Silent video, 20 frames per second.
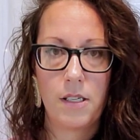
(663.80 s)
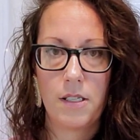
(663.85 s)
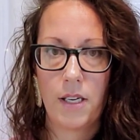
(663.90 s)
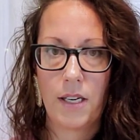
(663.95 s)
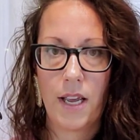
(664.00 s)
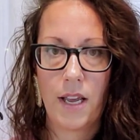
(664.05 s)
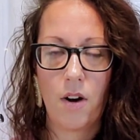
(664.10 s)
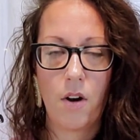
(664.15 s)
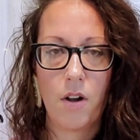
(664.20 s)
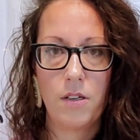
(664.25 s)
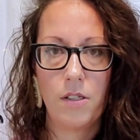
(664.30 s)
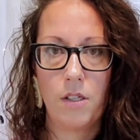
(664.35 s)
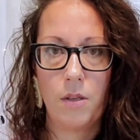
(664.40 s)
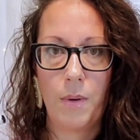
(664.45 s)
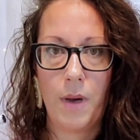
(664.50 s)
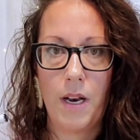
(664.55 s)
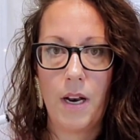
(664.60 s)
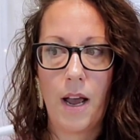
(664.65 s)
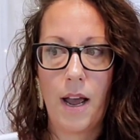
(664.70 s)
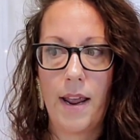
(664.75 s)
to get
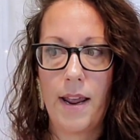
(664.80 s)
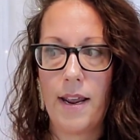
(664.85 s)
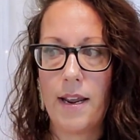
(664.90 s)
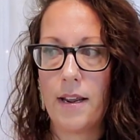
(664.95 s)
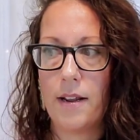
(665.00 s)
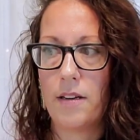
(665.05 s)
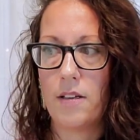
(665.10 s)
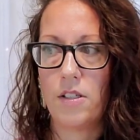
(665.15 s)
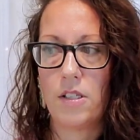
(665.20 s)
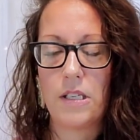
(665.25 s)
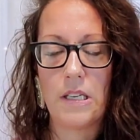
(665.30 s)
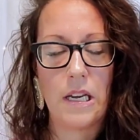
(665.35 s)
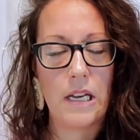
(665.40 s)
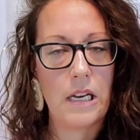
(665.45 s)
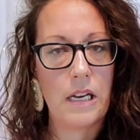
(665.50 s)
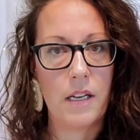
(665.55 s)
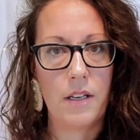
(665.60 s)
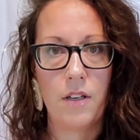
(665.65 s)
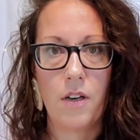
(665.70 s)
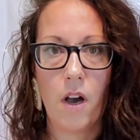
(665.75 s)
onto it.
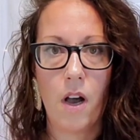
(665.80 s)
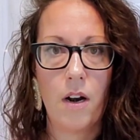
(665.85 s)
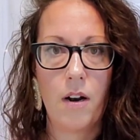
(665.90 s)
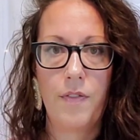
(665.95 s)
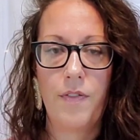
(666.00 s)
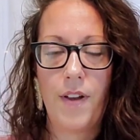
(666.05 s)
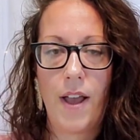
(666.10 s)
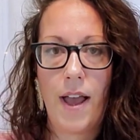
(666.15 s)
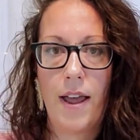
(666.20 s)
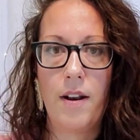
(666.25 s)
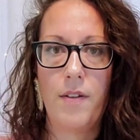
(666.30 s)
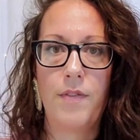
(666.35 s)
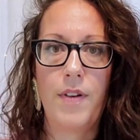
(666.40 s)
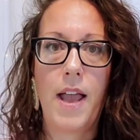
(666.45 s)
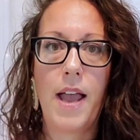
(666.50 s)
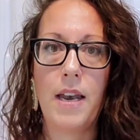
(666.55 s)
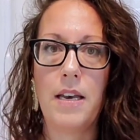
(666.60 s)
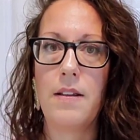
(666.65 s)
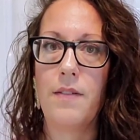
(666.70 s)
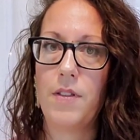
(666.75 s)
I'm not a fan of
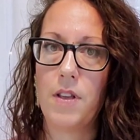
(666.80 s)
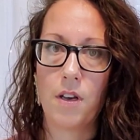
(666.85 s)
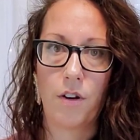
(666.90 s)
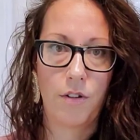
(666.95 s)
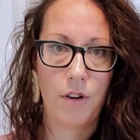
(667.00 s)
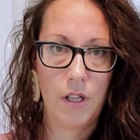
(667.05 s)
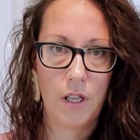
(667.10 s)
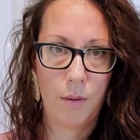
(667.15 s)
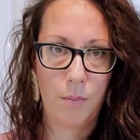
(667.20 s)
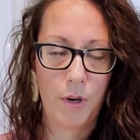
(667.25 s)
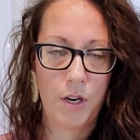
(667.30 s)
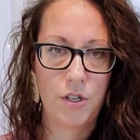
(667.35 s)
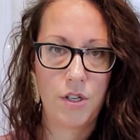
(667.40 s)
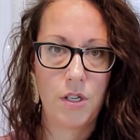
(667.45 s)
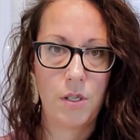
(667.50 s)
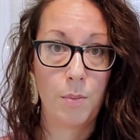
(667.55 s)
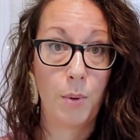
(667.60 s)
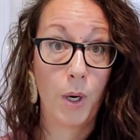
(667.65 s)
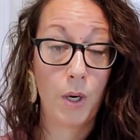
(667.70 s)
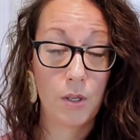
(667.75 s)
any of the acrylic
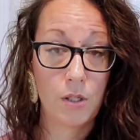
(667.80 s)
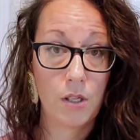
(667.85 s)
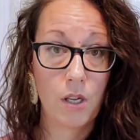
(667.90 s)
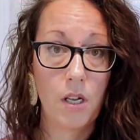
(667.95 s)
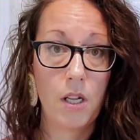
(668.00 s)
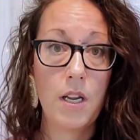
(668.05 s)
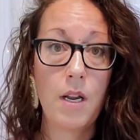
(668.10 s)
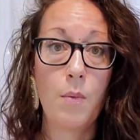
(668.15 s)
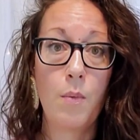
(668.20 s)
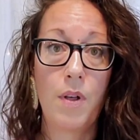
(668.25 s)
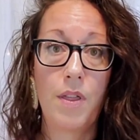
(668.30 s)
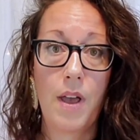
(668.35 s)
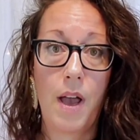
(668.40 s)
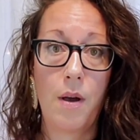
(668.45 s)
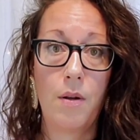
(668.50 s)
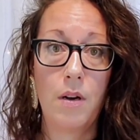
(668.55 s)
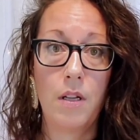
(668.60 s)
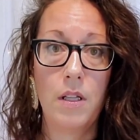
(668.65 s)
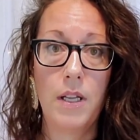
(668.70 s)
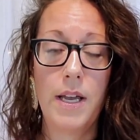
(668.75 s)
brushes personally
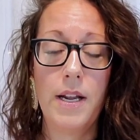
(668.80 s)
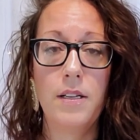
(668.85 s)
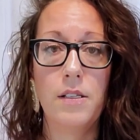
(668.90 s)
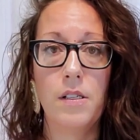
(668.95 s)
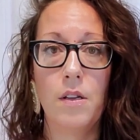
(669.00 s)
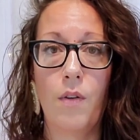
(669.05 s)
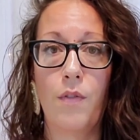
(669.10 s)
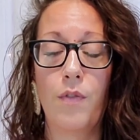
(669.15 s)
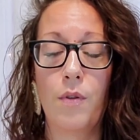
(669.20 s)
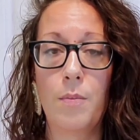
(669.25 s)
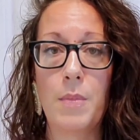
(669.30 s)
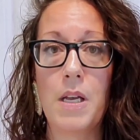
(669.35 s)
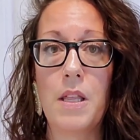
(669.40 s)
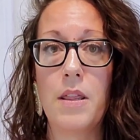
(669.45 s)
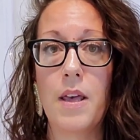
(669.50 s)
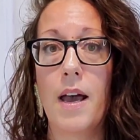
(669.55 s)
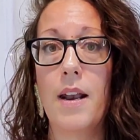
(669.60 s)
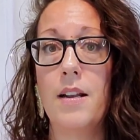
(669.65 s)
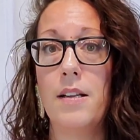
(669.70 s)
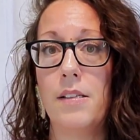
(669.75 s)
without a lid, so for me
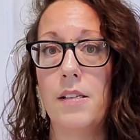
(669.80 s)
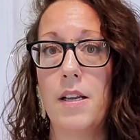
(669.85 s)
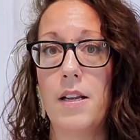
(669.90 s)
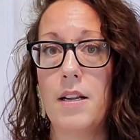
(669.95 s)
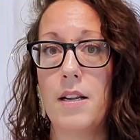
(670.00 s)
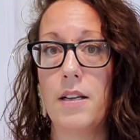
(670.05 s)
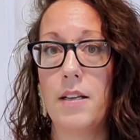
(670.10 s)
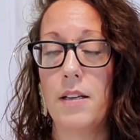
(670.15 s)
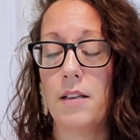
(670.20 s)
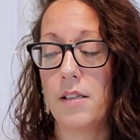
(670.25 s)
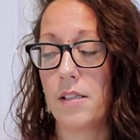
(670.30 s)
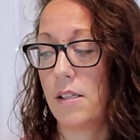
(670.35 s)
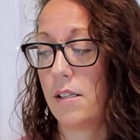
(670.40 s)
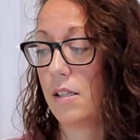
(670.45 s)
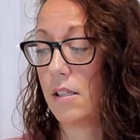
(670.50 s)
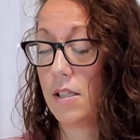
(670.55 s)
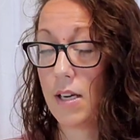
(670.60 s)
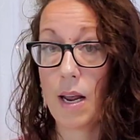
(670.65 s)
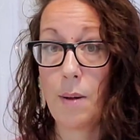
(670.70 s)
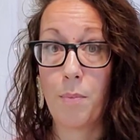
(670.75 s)
that is a
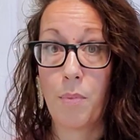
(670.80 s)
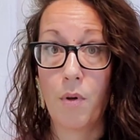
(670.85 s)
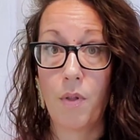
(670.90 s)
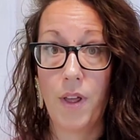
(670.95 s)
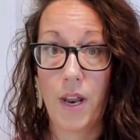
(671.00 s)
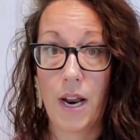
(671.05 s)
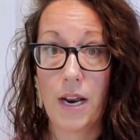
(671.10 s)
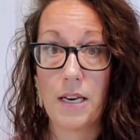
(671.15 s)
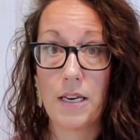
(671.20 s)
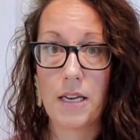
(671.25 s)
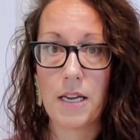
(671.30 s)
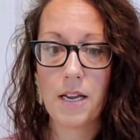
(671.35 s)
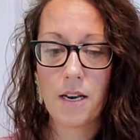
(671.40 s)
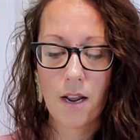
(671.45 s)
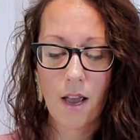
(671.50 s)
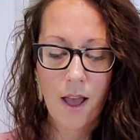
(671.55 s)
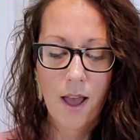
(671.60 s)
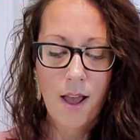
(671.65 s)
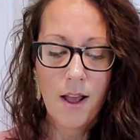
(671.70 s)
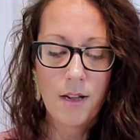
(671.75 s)
staple that I need.
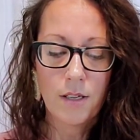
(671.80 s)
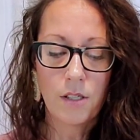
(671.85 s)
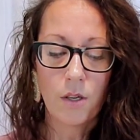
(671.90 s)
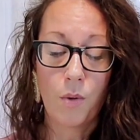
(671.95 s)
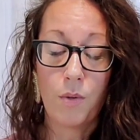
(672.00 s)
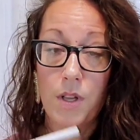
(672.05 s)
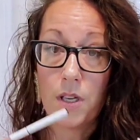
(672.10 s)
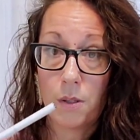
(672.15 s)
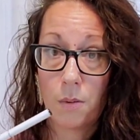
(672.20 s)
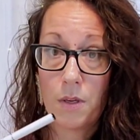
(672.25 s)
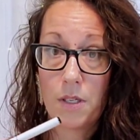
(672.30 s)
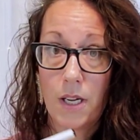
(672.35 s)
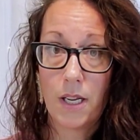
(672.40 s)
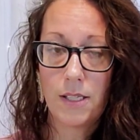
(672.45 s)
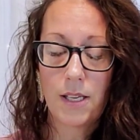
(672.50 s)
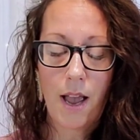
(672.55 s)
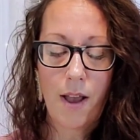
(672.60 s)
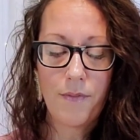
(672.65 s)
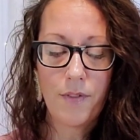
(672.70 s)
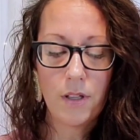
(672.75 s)
So this one
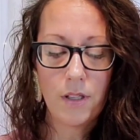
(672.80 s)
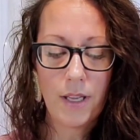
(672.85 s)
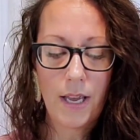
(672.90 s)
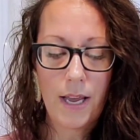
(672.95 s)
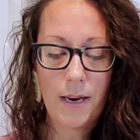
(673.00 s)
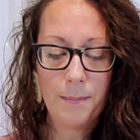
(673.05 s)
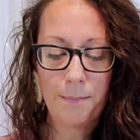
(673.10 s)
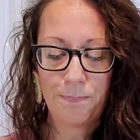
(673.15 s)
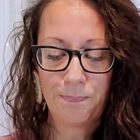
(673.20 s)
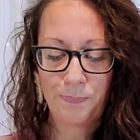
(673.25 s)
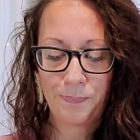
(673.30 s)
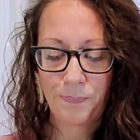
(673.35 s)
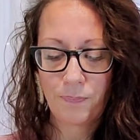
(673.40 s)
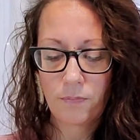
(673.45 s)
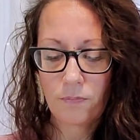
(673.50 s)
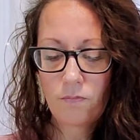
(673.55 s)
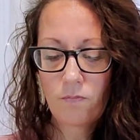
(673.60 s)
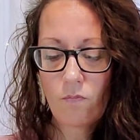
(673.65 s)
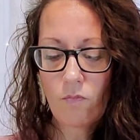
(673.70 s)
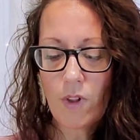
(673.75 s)
does have a lid.
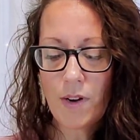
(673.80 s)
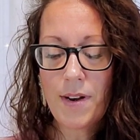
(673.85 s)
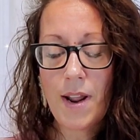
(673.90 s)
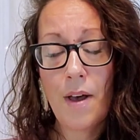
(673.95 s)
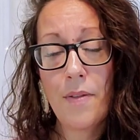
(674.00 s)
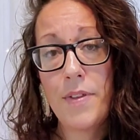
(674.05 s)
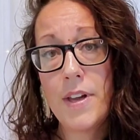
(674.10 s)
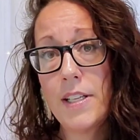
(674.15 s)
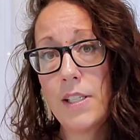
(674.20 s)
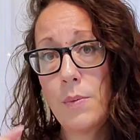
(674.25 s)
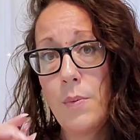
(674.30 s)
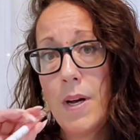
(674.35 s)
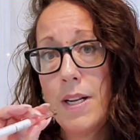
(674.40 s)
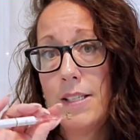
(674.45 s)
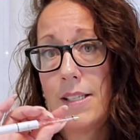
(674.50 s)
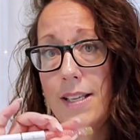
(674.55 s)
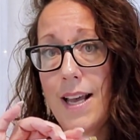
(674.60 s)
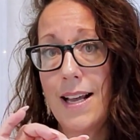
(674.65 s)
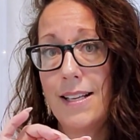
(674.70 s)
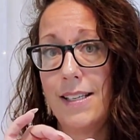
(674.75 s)
Now this
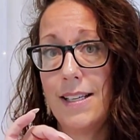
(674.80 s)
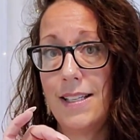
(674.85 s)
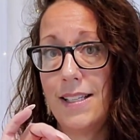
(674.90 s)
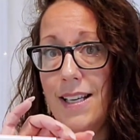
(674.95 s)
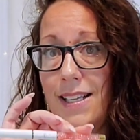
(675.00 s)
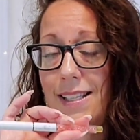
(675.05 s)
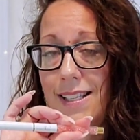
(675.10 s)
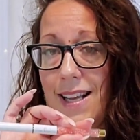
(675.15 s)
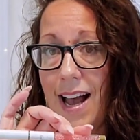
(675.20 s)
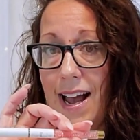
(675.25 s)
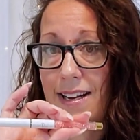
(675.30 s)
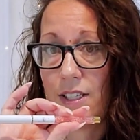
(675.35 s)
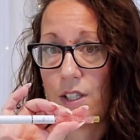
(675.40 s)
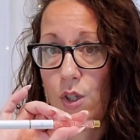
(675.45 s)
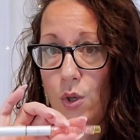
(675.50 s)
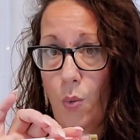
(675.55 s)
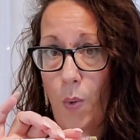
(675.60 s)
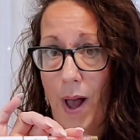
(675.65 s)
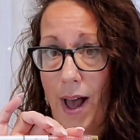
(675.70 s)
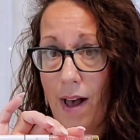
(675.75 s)
one says it's a size
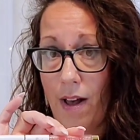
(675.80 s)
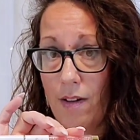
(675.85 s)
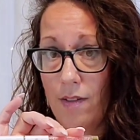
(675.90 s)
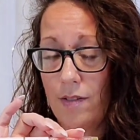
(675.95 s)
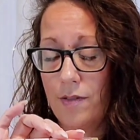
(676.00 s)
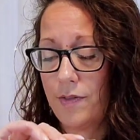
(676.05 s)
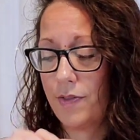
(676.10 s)
12,